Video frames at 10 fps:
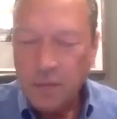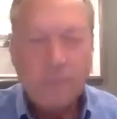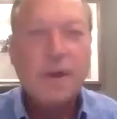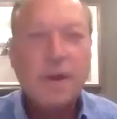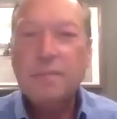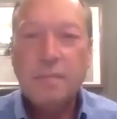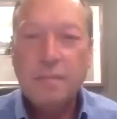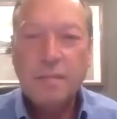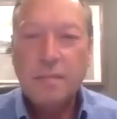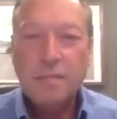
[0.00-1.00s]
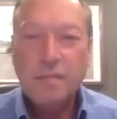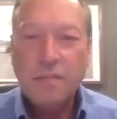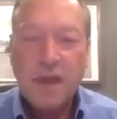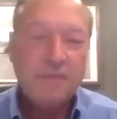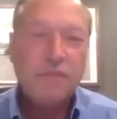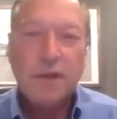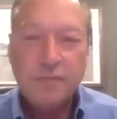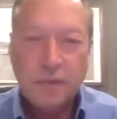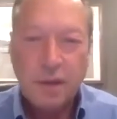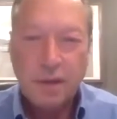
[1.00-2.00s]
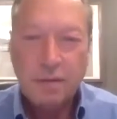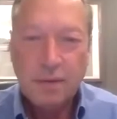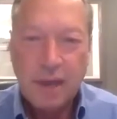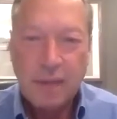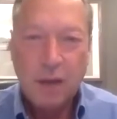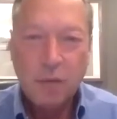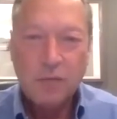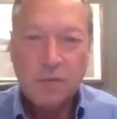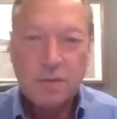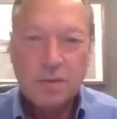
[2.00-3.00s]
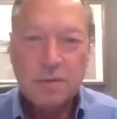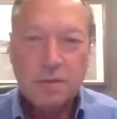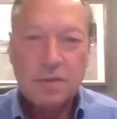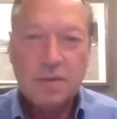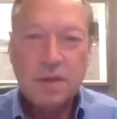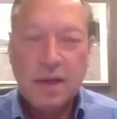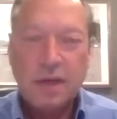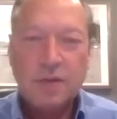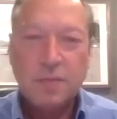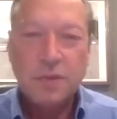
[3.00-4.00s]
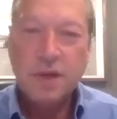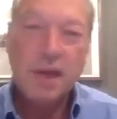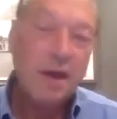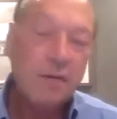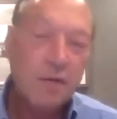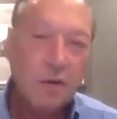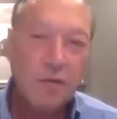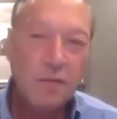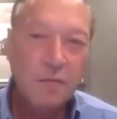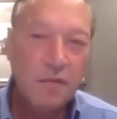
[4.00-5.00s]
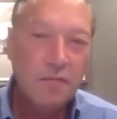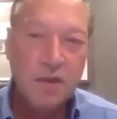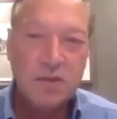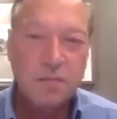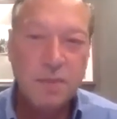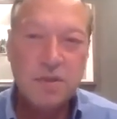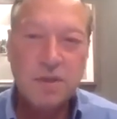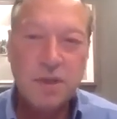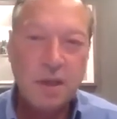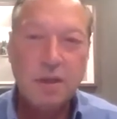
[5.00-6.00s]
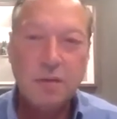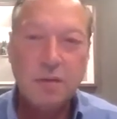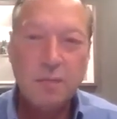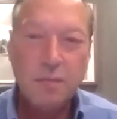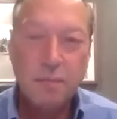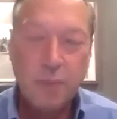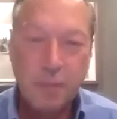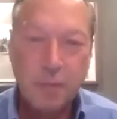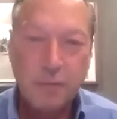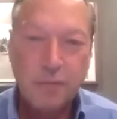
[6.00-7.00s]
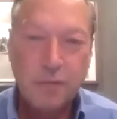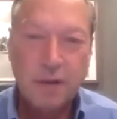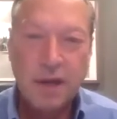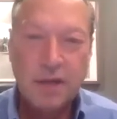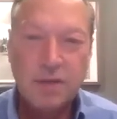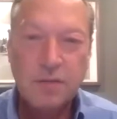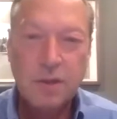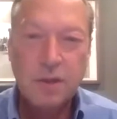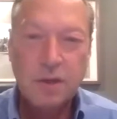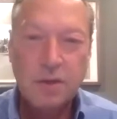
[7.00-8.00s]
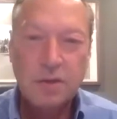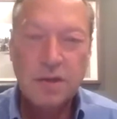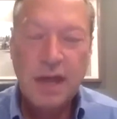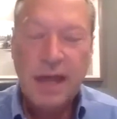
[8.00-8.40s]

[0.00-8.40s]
they kind of gleefully came out with this announcement that, we've just been stinging you people for the last 3 years.